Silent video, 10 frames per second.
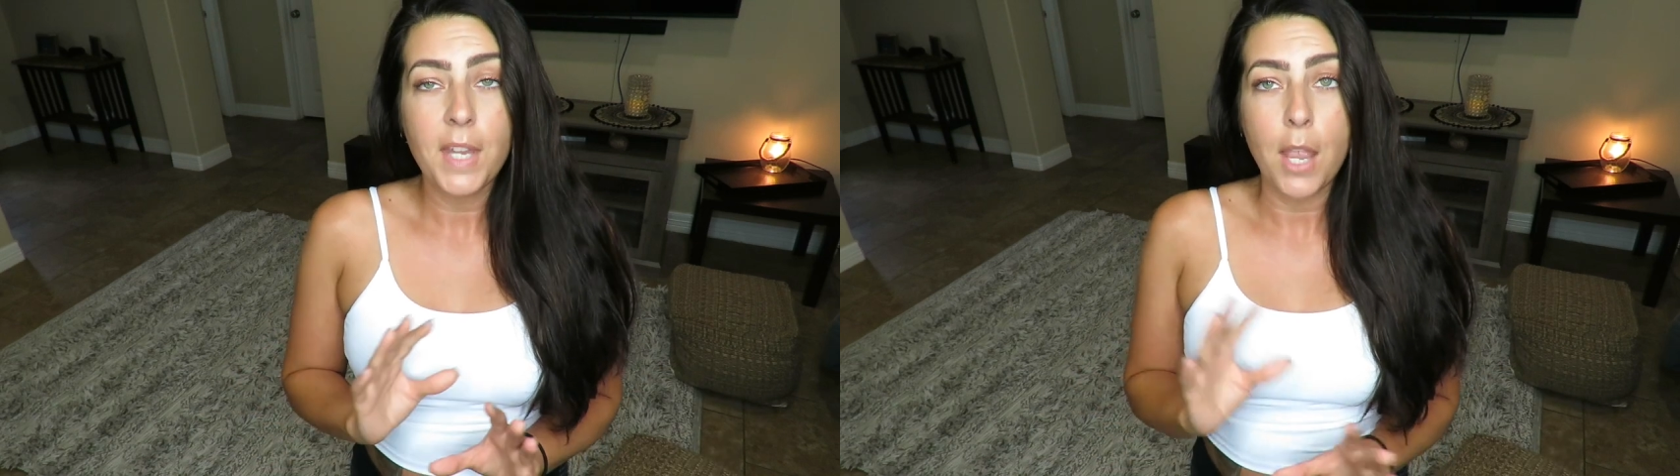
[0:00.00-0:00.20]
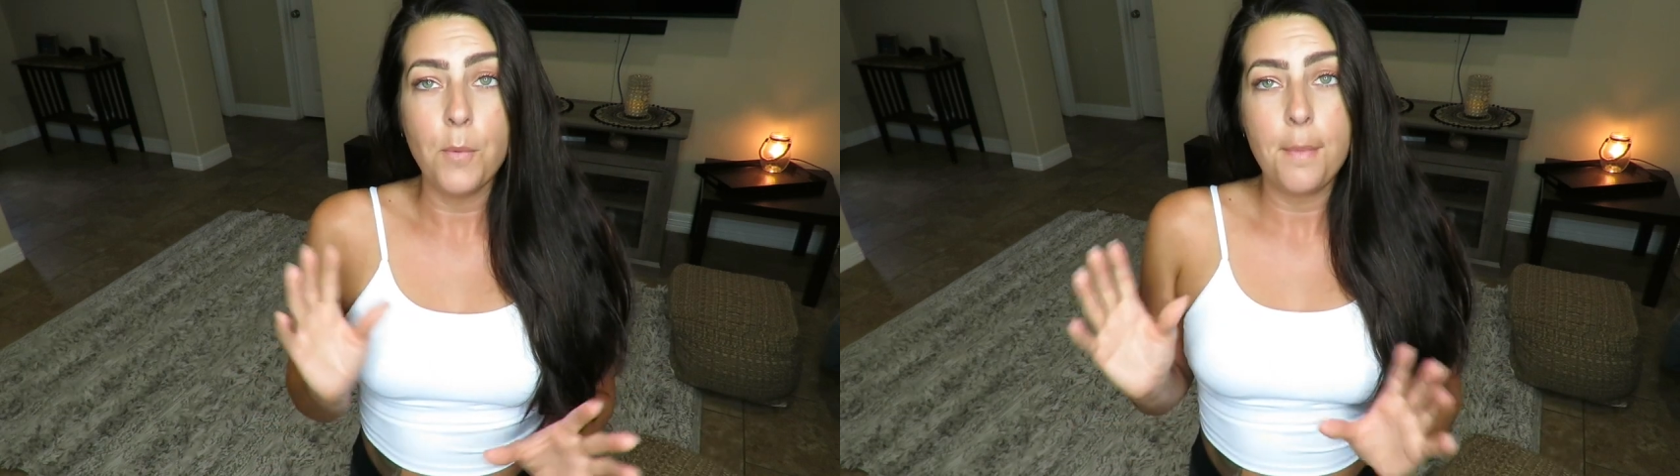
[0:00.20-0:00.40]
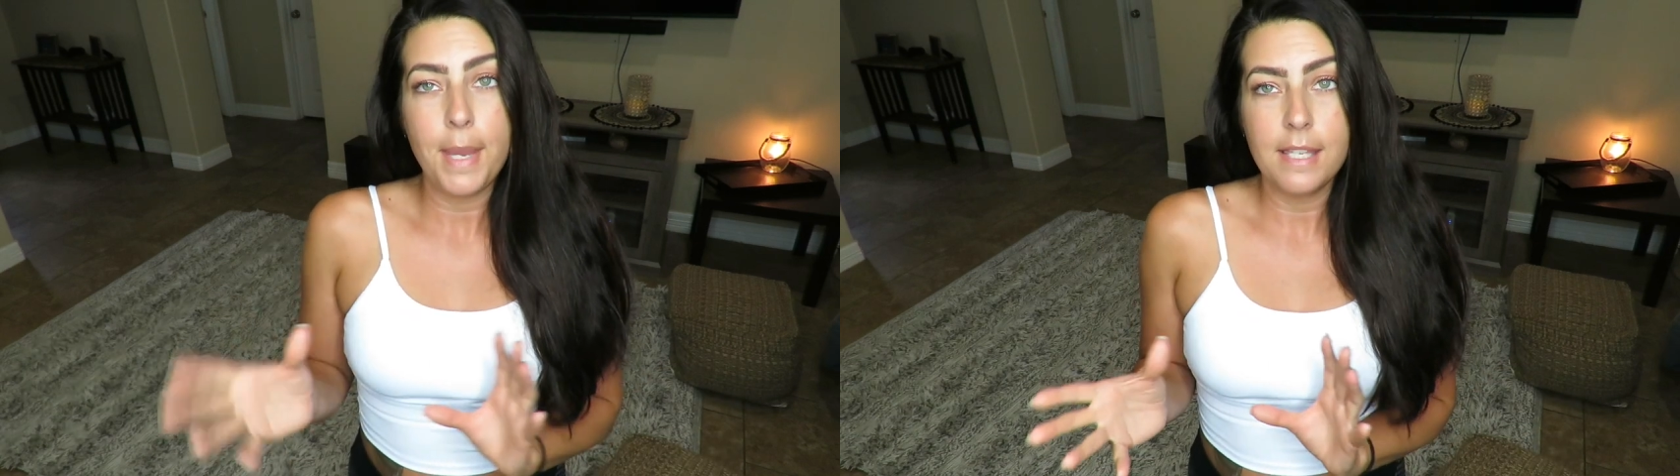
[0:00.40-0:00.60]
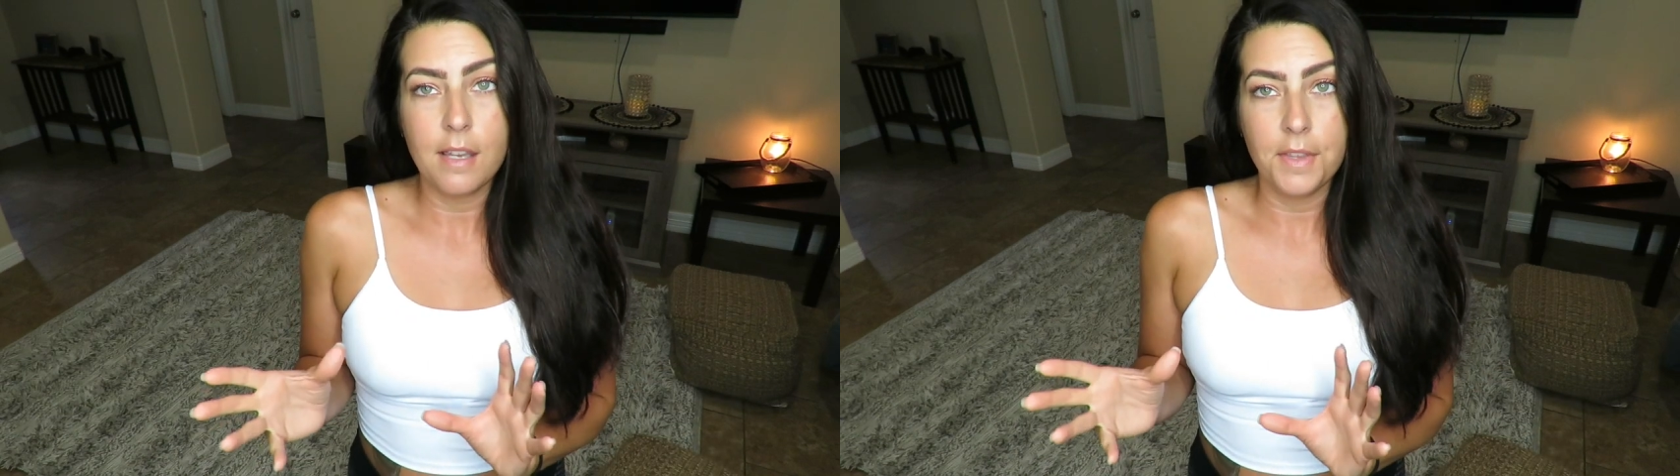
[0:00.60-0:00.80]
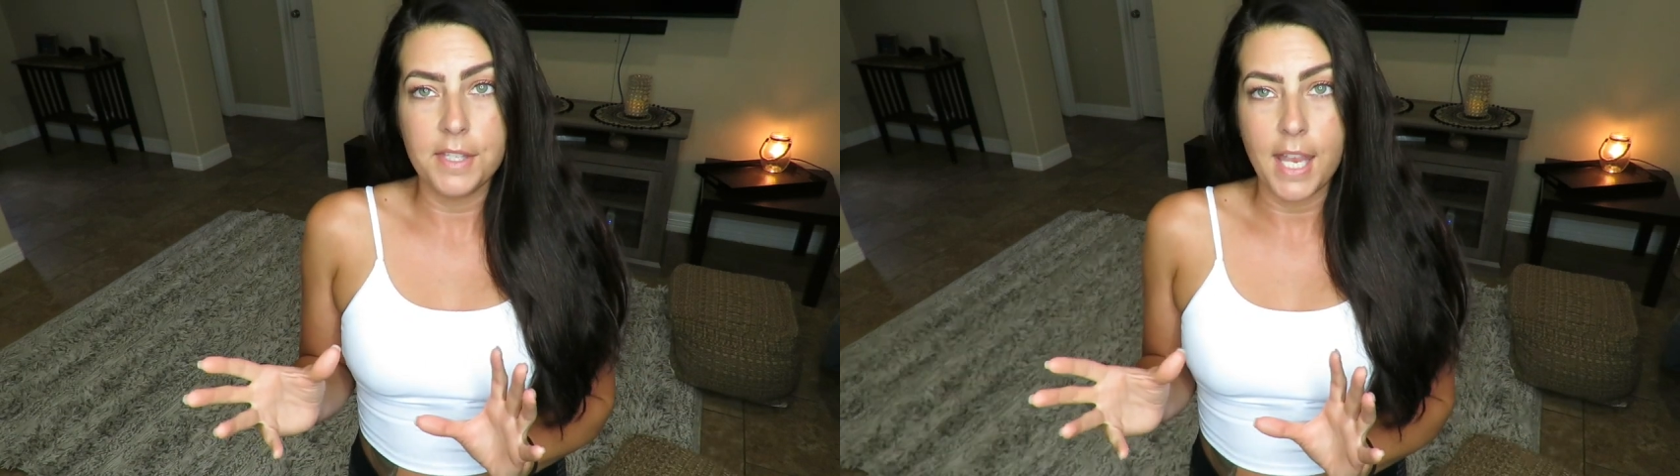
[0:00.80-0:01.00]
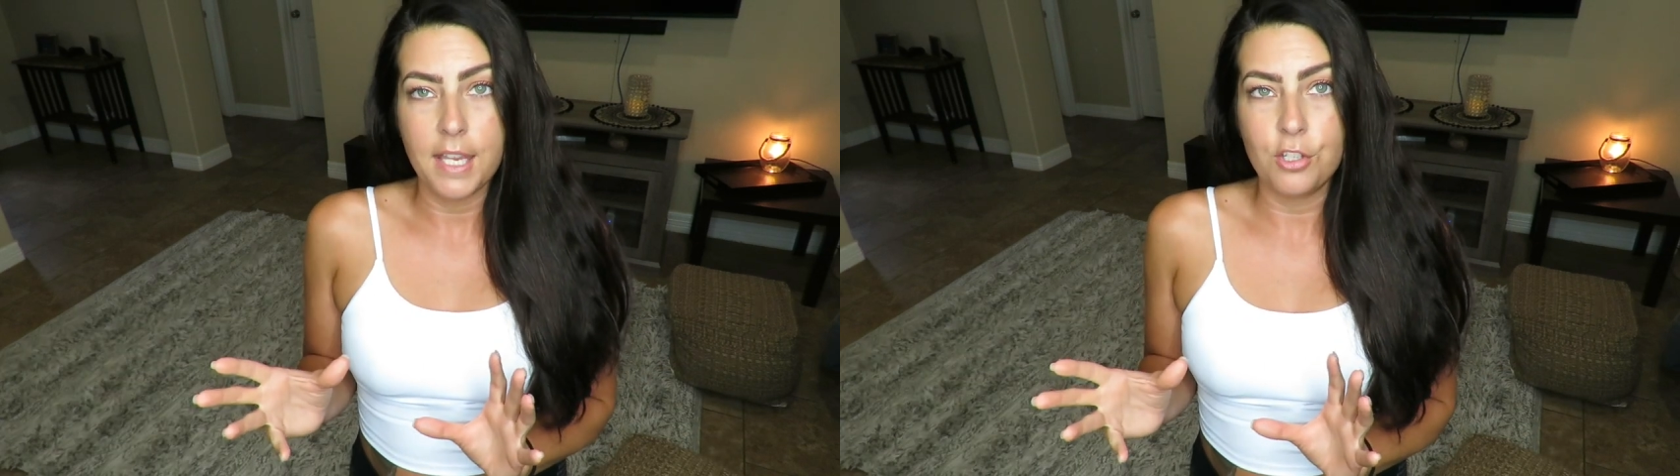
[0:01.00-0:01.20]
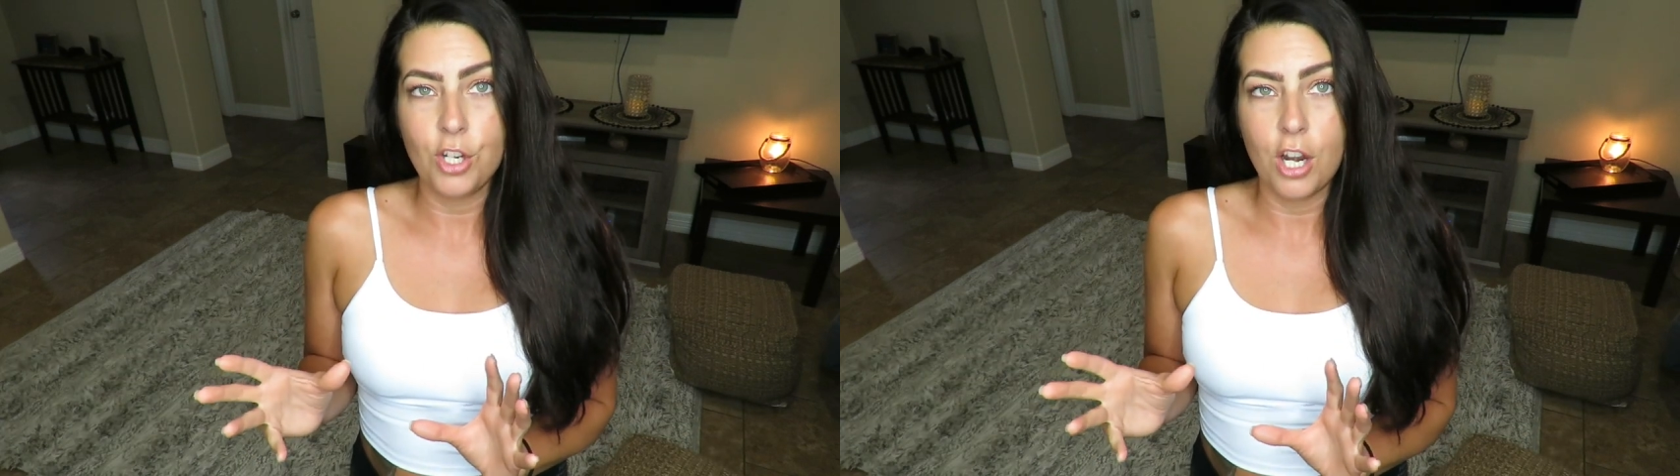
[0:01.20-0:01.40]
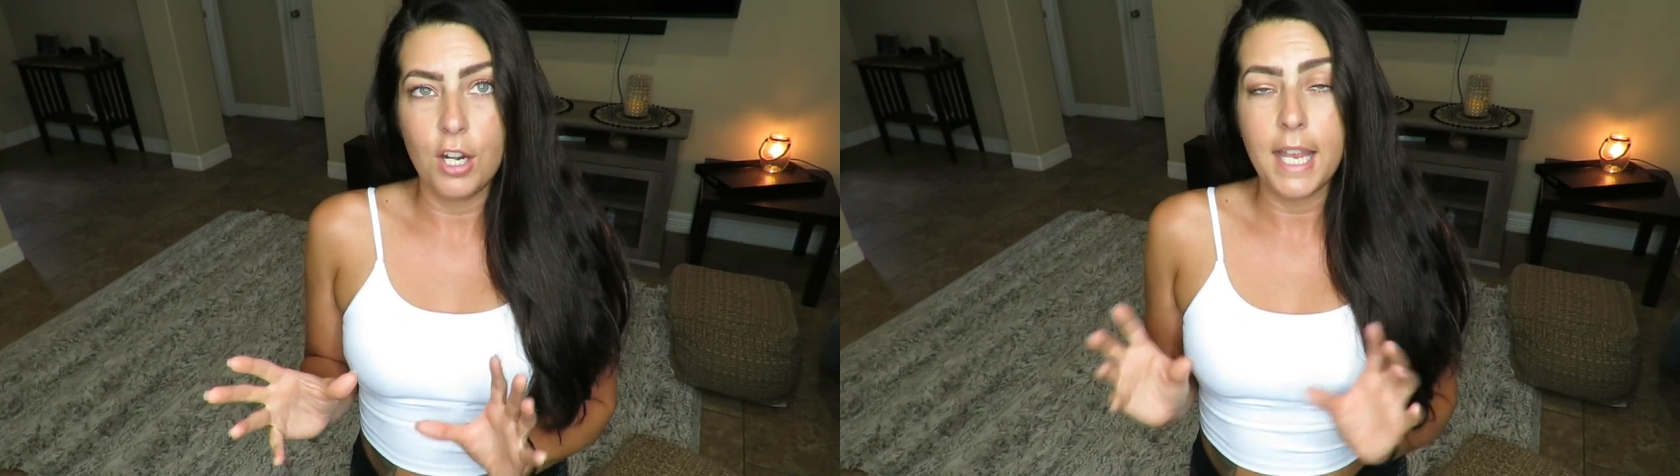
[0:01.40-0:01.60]
I went based on the size
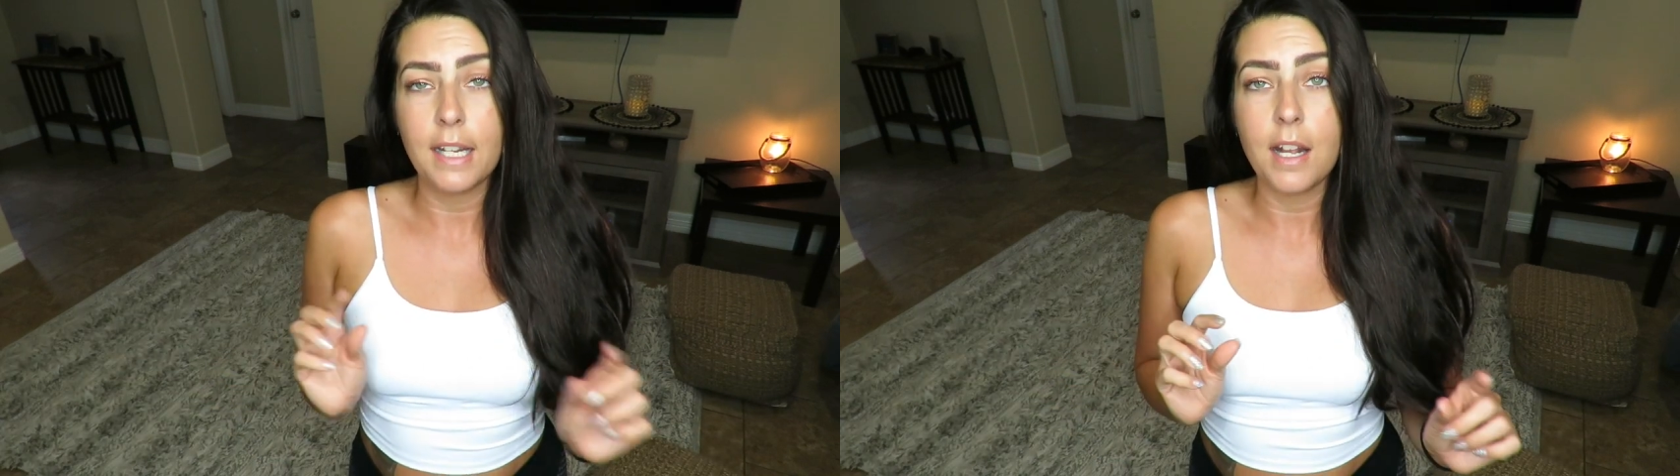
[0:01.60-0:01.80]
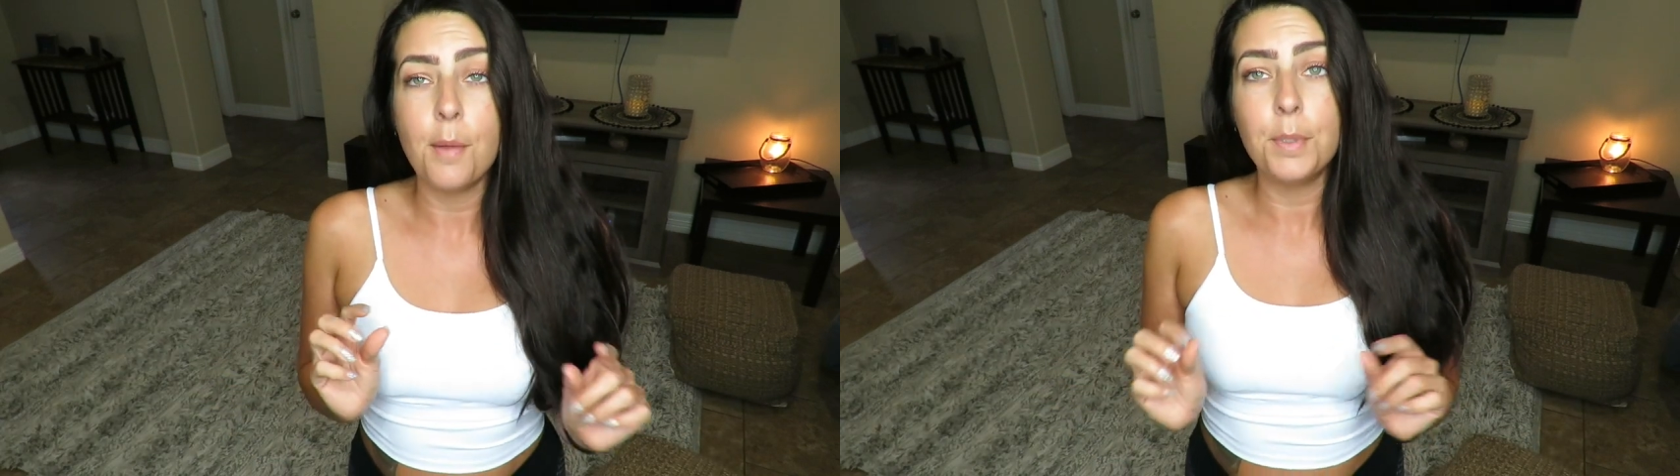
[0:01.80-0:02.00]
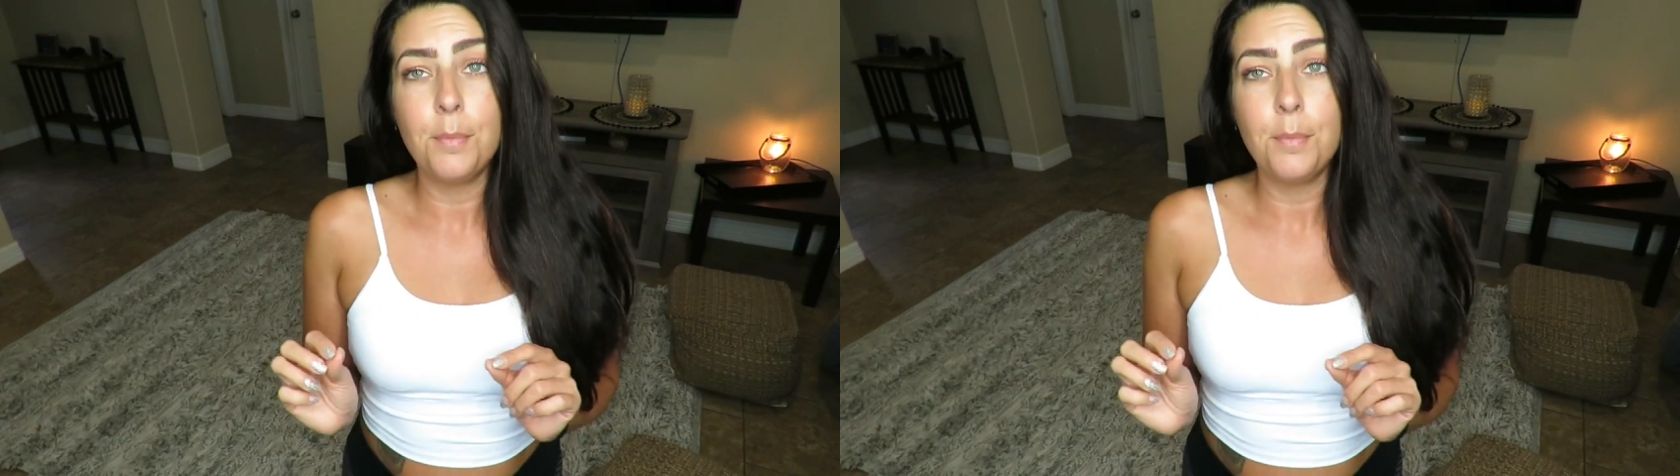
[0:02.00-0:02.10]
chart and a couple